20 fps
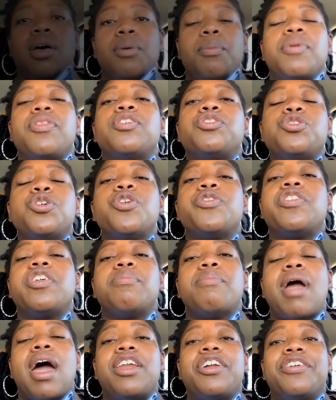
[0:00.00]
But the truth of the
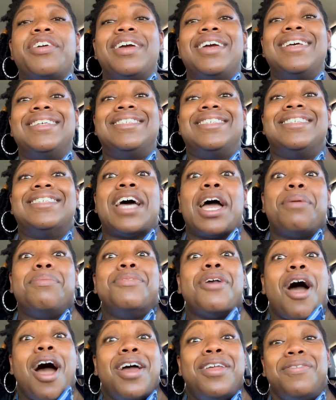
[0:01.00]
matter is I'm
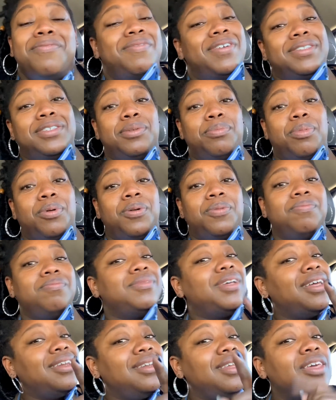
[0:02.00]
not invisible,
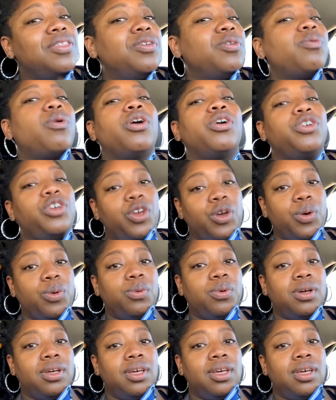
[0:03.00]
and neither are you.